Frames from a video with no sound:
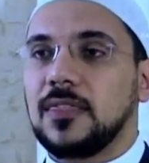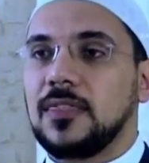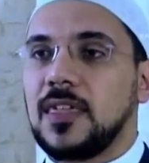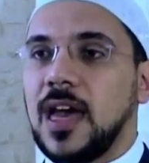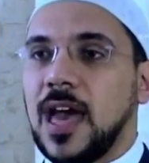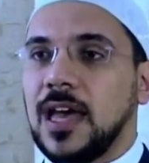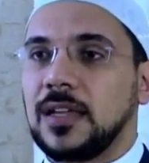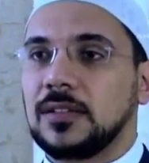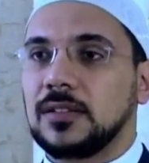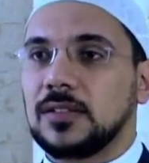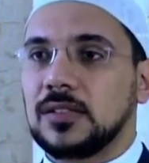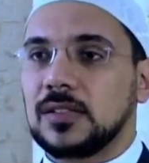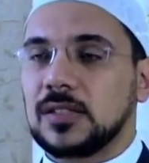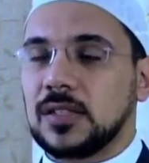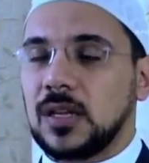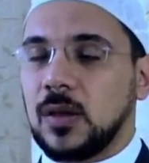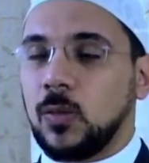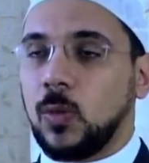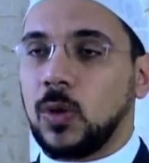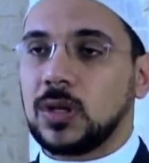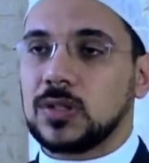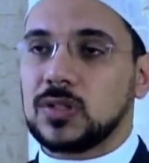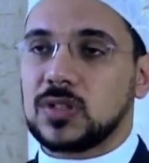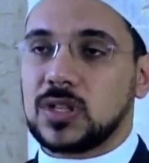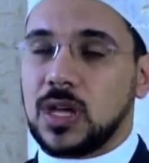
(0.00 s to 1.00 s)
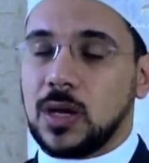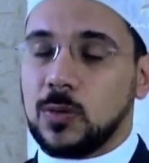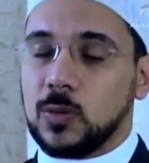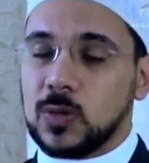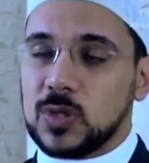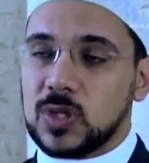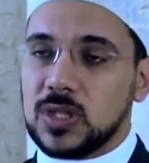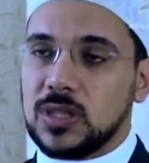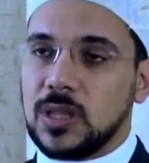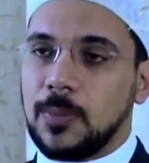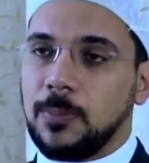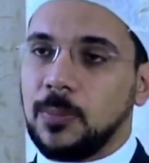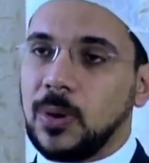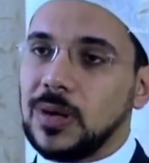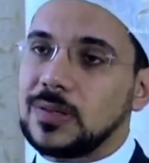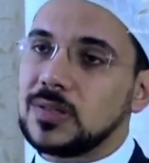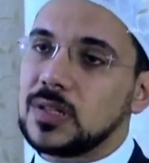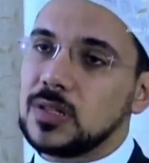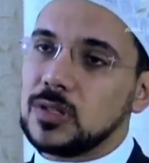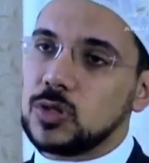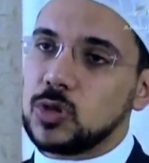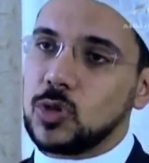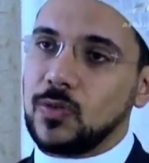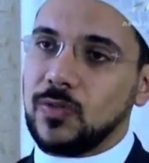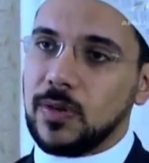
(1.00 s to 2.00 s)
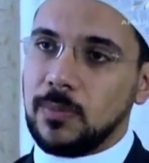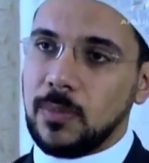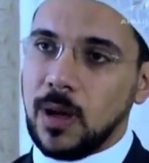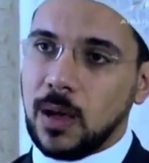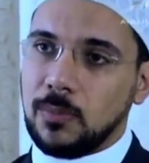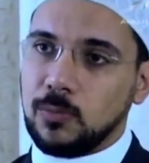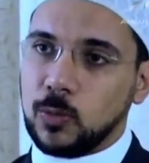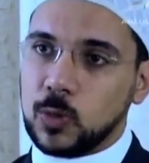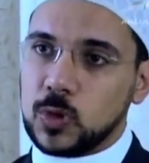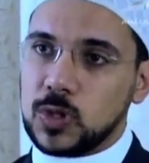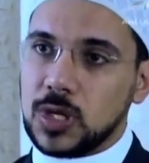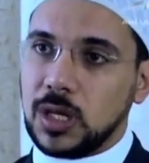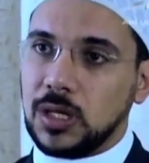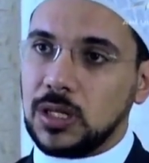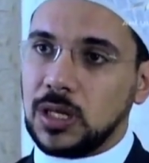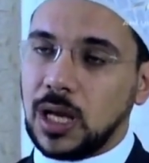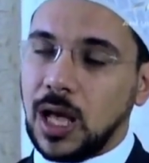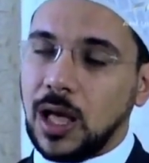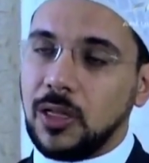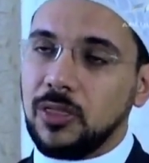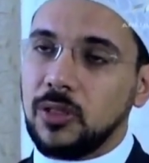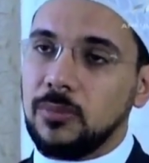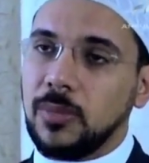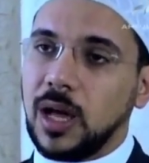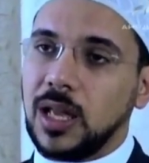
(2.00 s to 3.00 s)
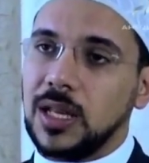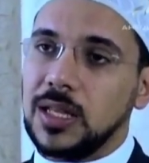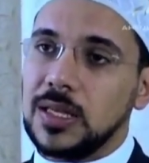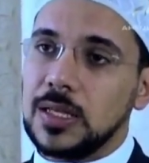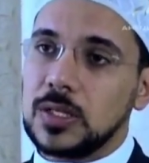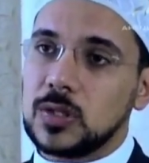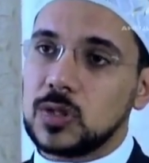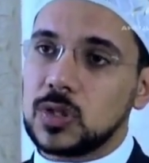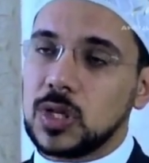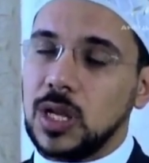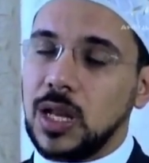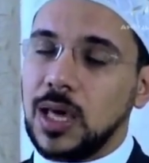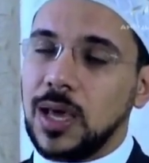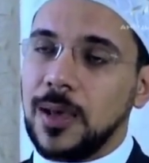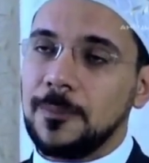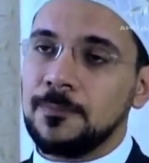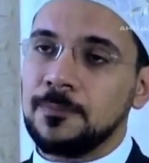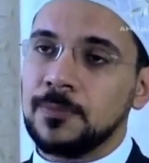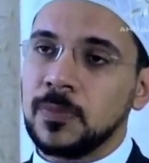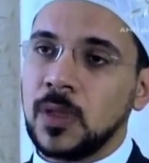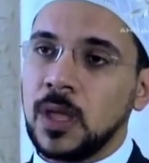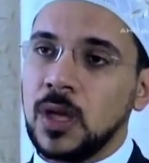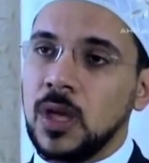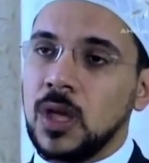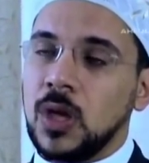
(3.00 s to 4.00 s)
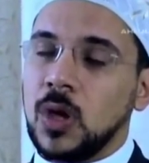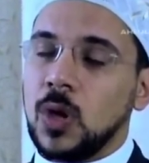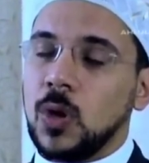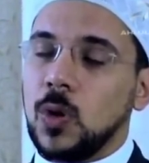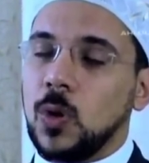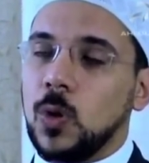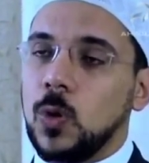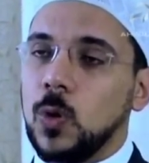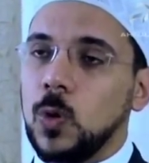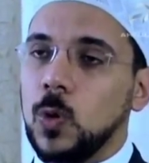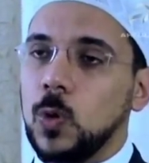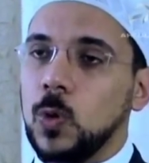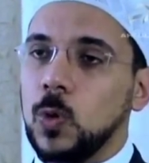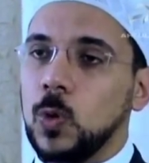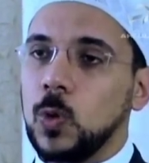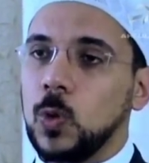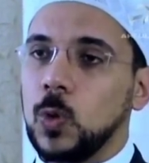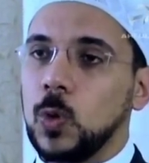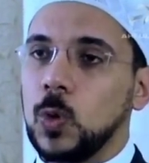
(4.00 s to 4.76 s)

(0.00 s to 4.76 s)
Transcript: that once I was in the presence of Imam Musa al-Kadhim alayhi salam, who